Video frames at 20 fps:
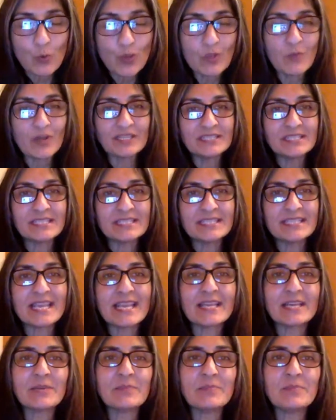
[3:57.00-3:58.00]
We wanted to
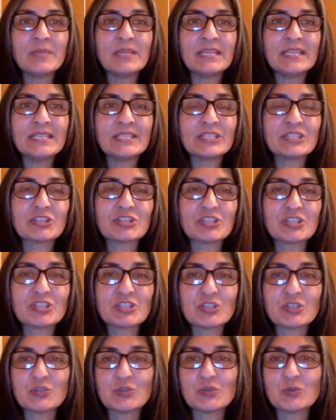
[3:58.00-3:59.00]
take a minute
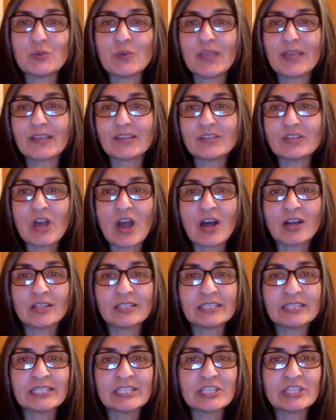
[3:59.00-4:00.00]
just to
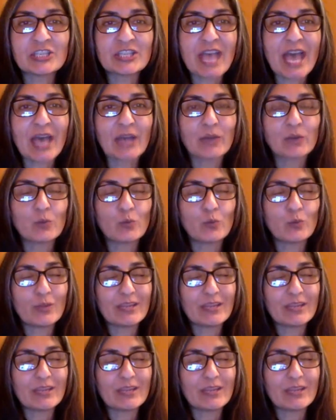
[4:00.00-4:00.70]
acknowledge that